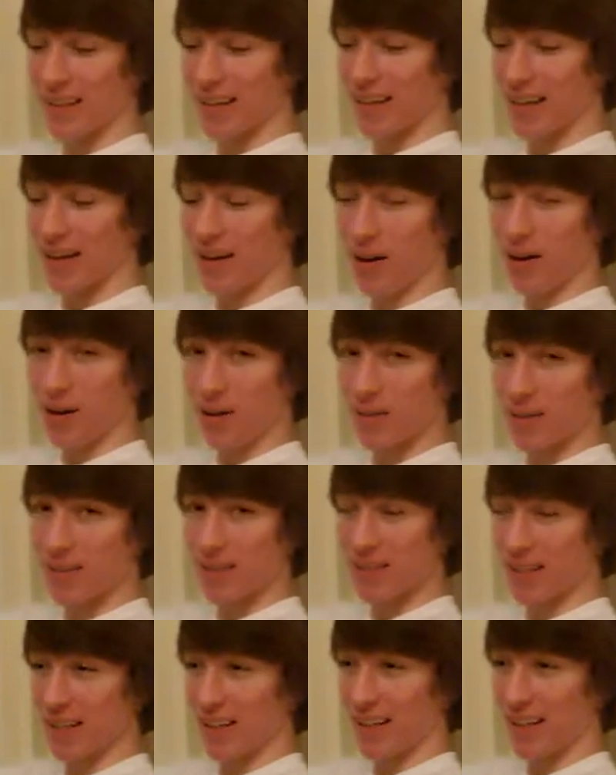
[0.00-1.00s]
in all the
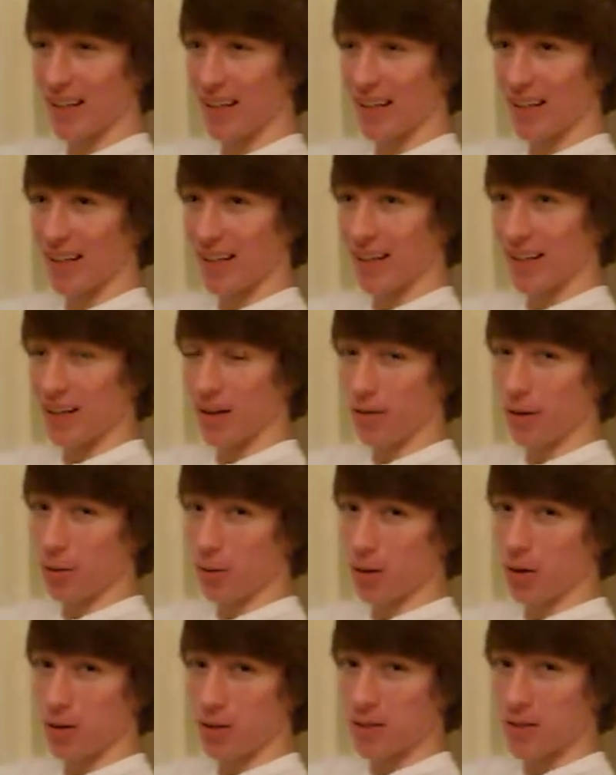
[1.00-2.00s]
sin of the
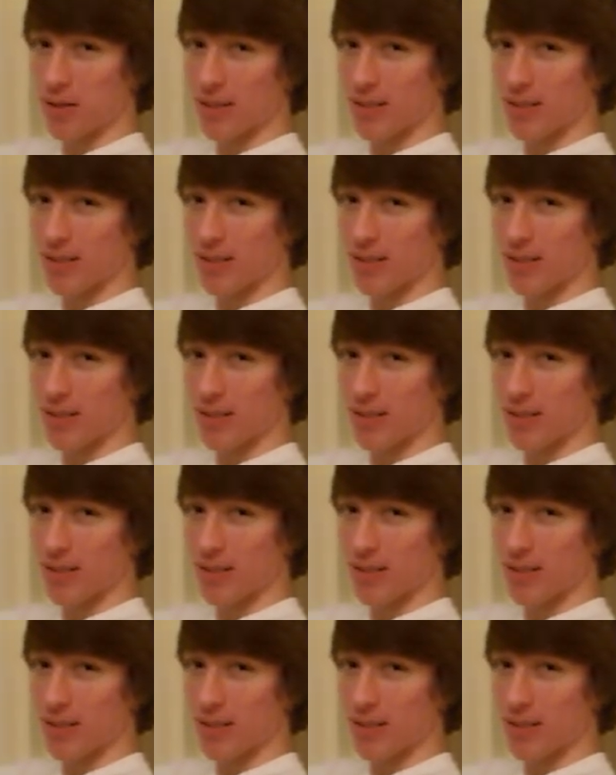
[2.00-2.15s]
world.